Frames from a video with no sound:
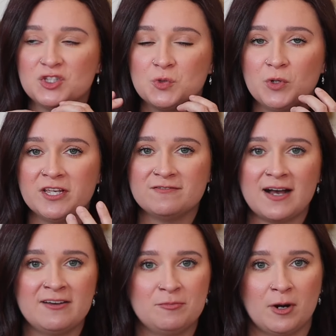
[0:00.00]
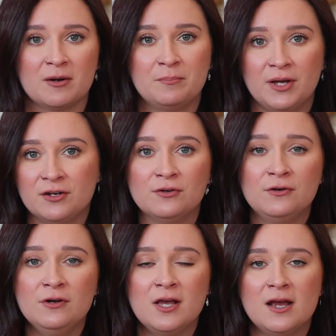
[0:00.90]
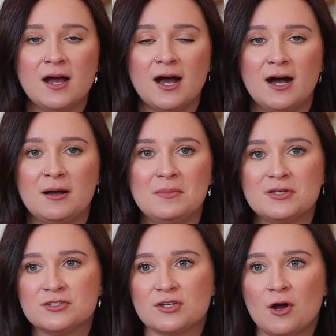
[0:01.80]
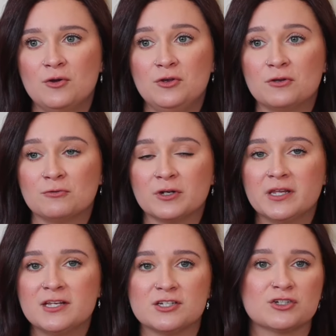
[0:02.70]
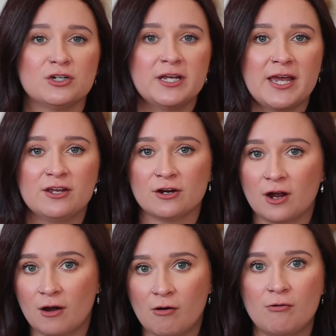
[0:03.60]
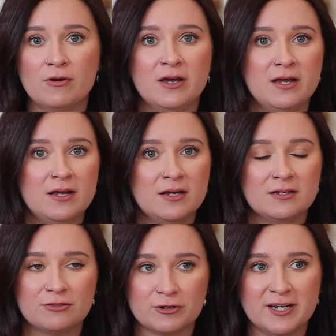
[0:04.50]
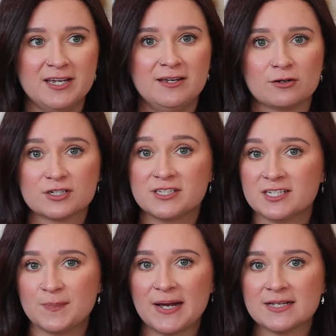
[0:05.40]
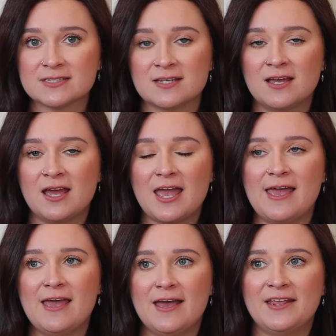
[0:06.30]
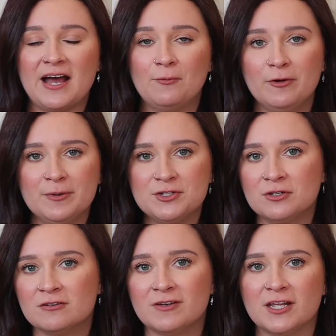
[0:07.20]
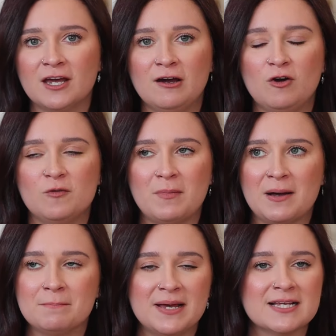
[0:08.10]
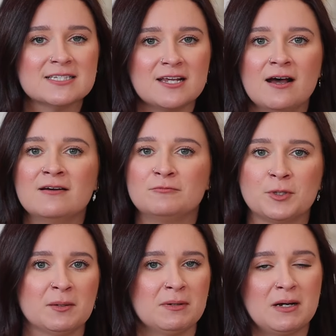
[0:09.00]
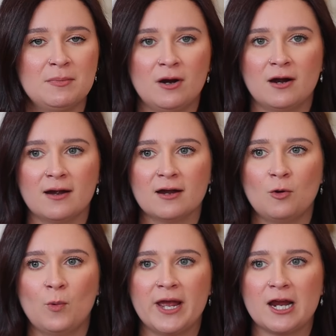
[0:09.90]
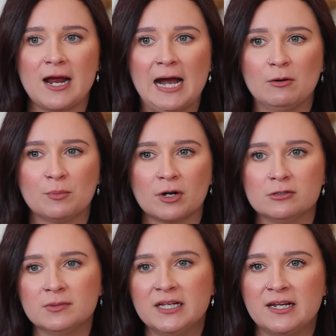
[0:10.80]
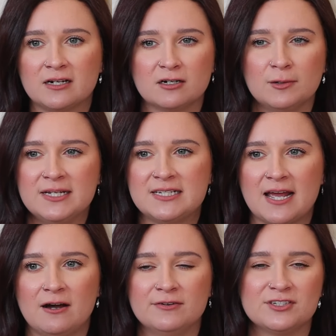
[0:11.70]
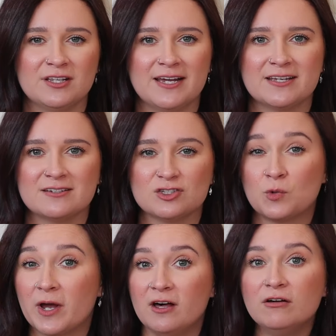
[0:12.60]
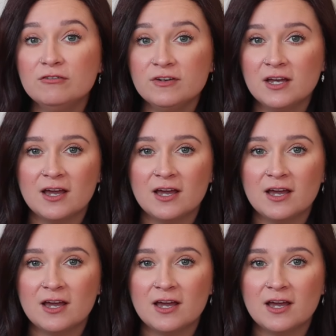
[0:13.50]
25 bar bundle. Um, so you can really just create your own three or six packs and I will be doing a video, my best of Bring My Bar, where I will probably narrow it down to like 12.